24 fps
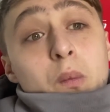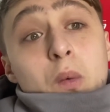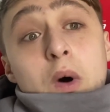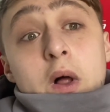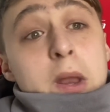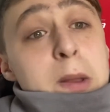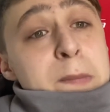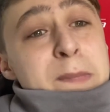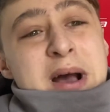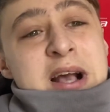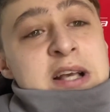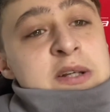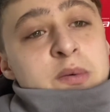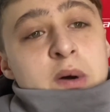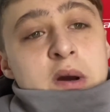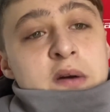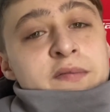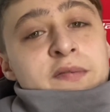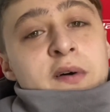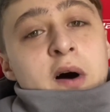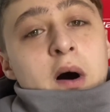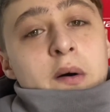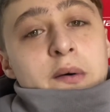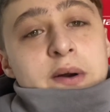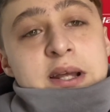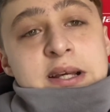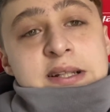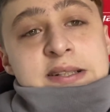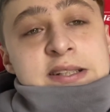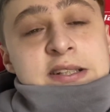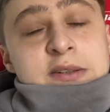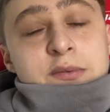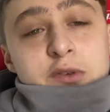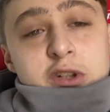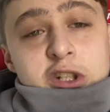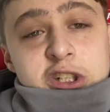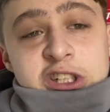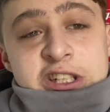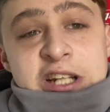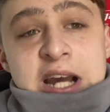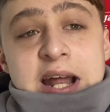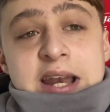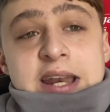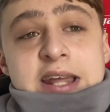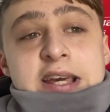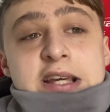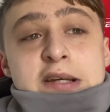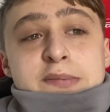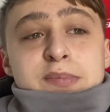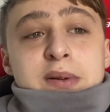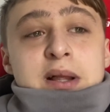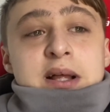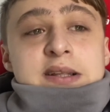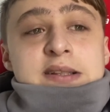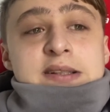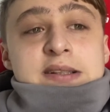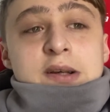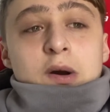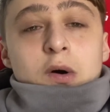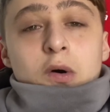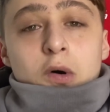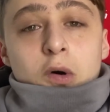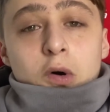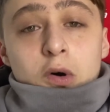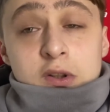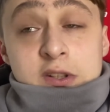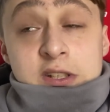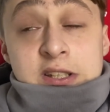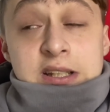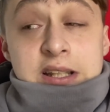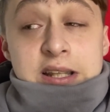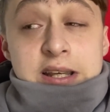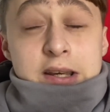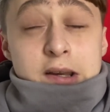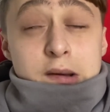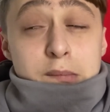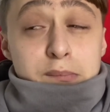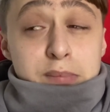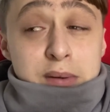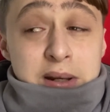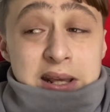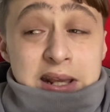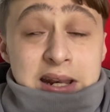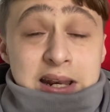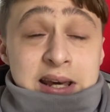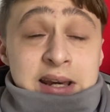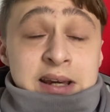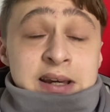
best way forward is to reject these plans utterly and completely.